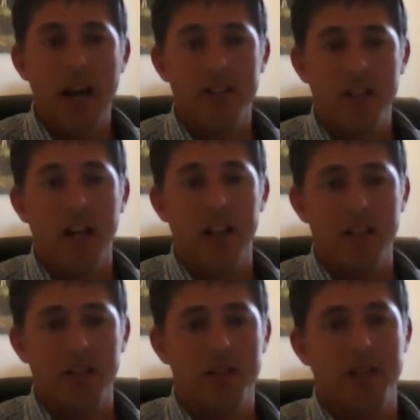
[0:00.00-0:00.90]
our
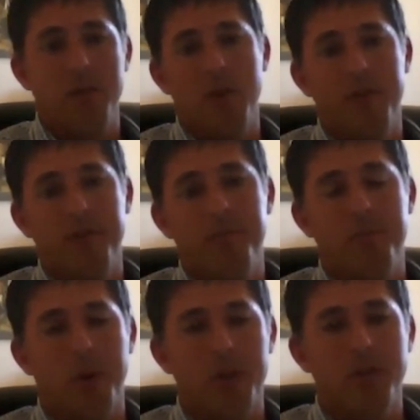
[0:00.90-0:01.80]
challenge that we've
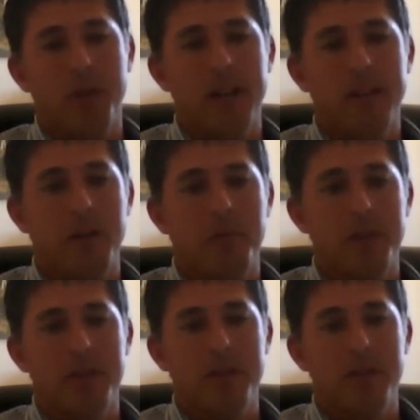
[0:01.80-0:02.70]
put to our team
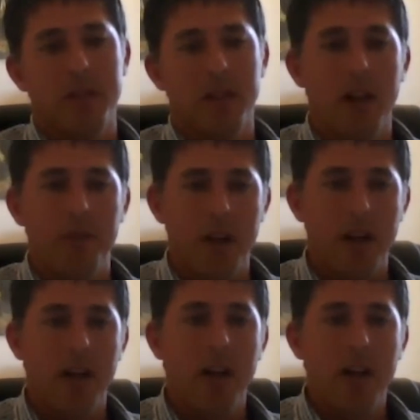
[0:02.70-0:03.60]
is to
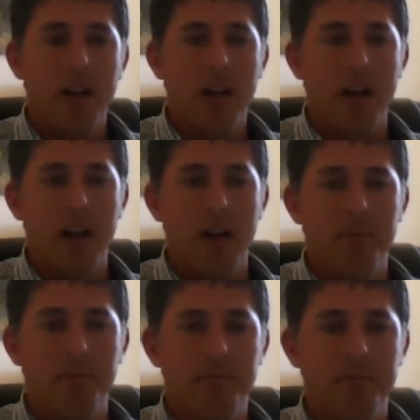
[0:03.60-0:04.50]
deliver our